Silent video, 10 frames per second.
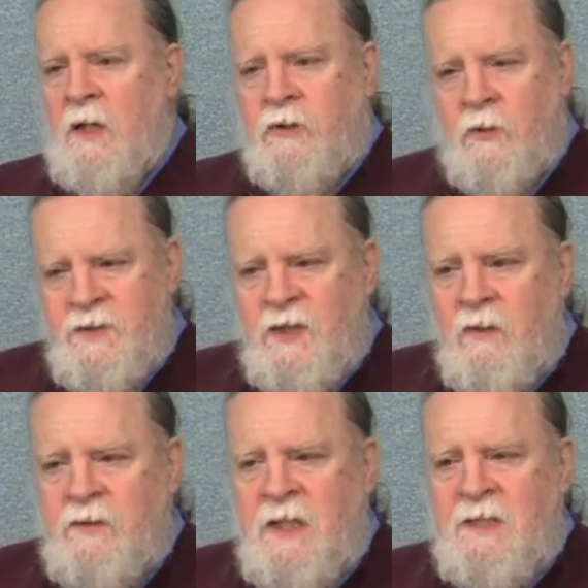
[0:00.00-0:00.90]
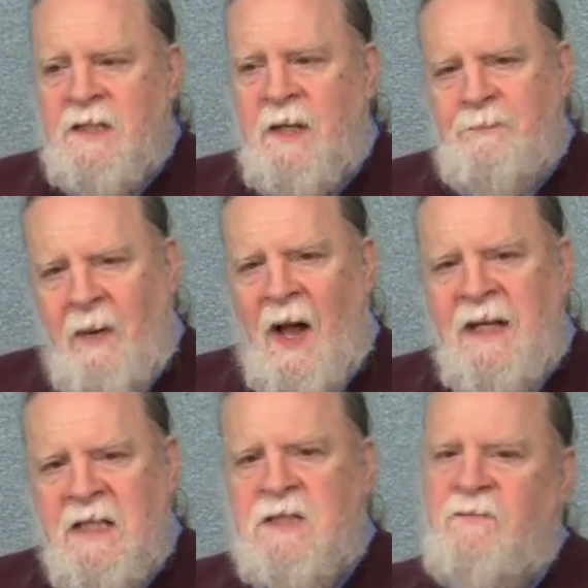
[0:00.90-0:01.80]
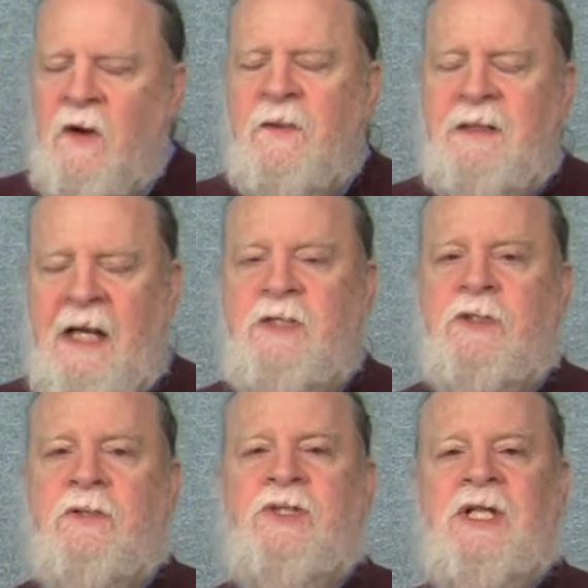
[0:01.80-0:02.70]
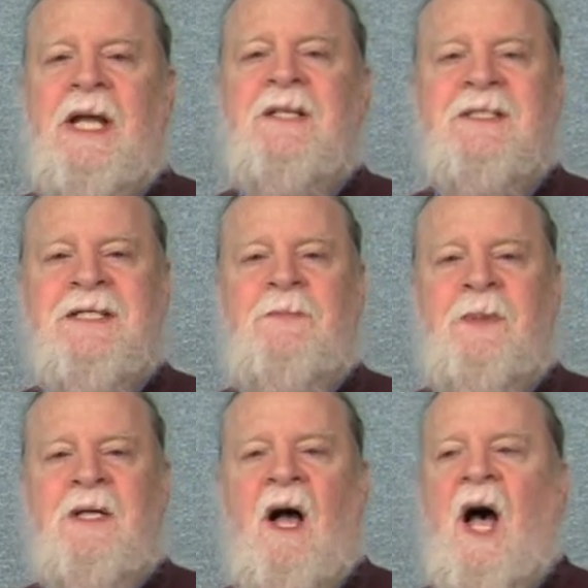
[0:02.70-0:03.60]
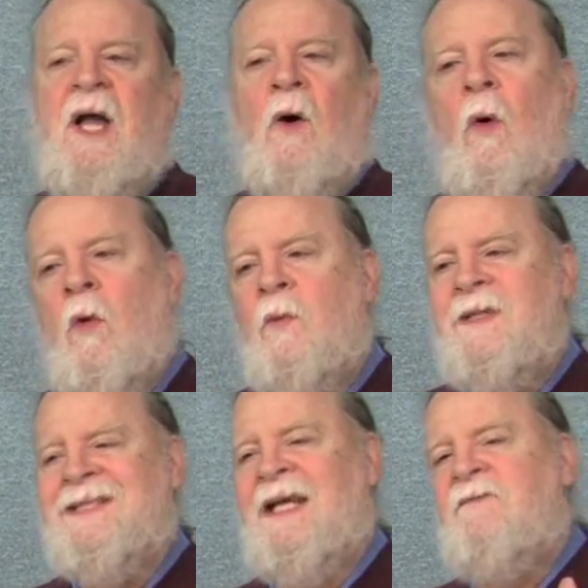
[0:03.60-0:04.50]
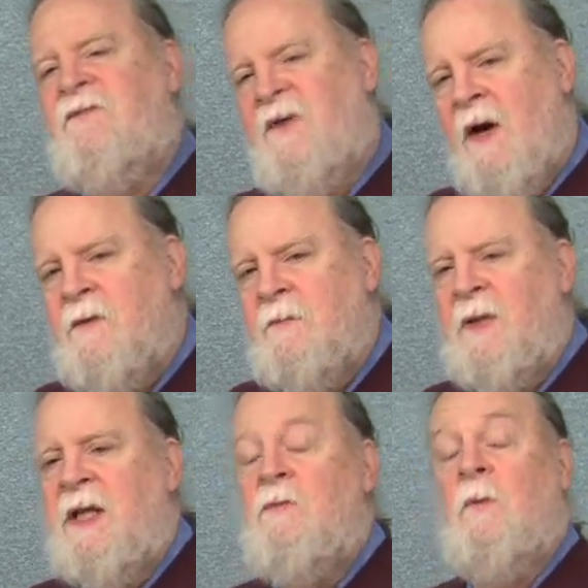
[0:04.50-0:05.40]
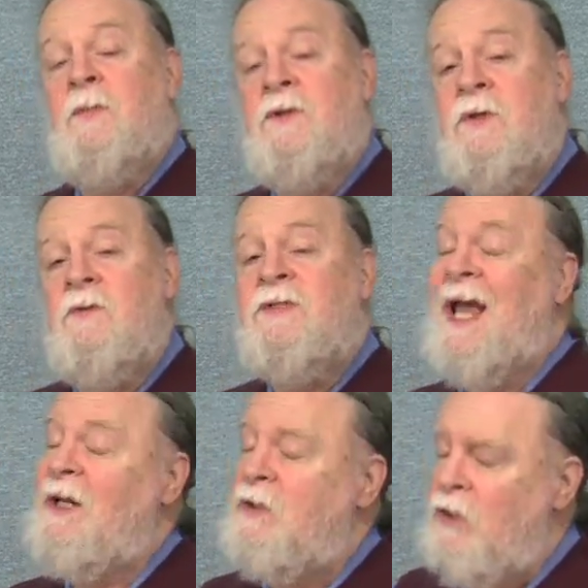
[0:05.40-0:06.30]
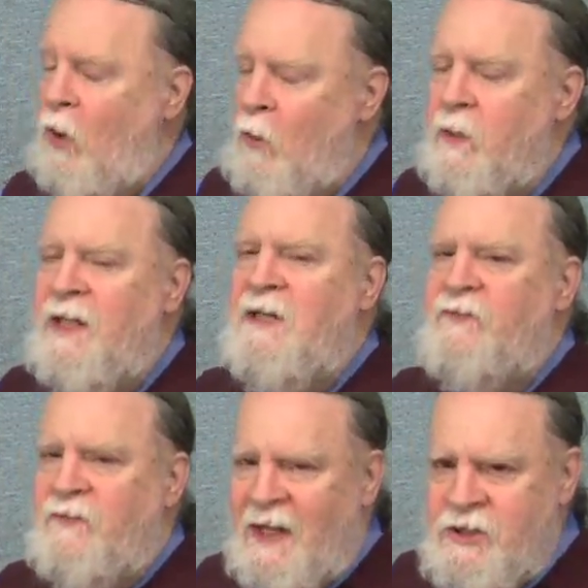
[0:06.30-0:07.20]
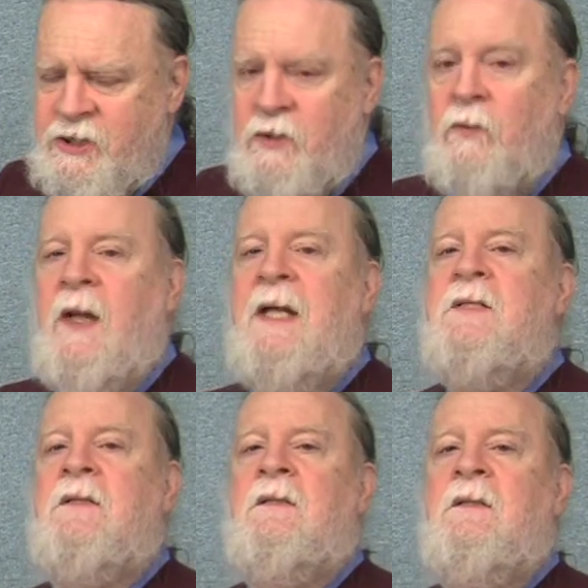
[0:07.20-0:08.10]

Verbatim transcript: The result is that by its very nature, chain CPI always invariably will produce a lower inflation rate